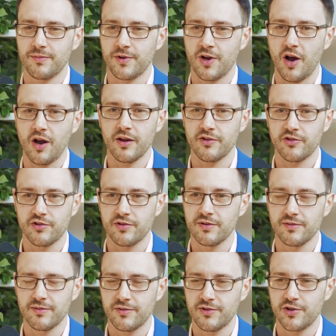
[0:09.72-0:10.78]

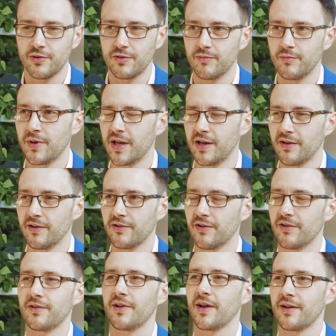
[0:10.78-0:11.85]
college student me is
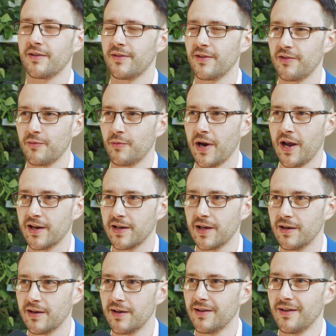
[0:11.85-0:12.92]
just like, this is what I
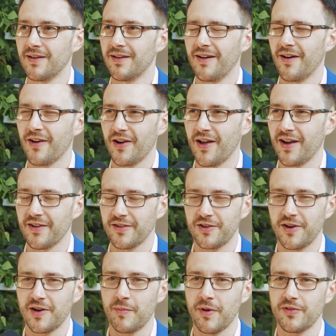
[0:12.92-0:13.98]
did yeah. online, is
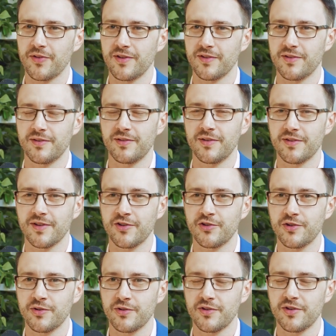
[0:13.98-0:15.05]
talk about these these
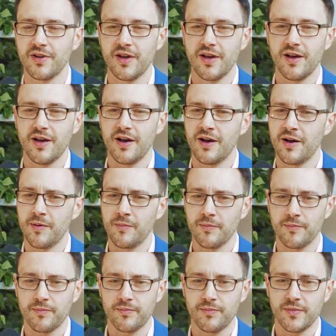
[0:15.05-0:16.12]
issues.
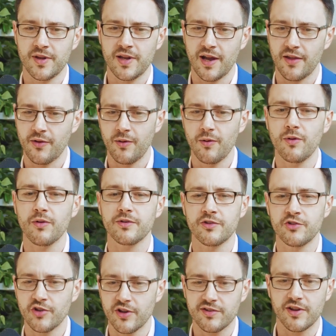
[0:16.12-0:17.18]
Um, yeah, the whole
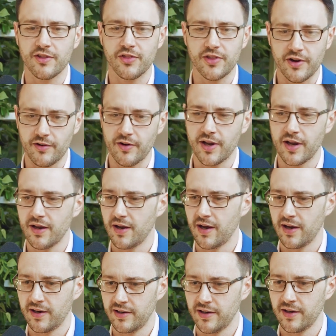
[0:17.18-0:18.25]
just a theory
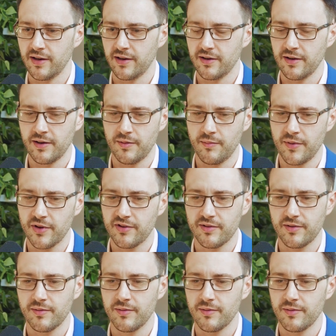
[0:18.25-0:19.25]
idea. Uh, mis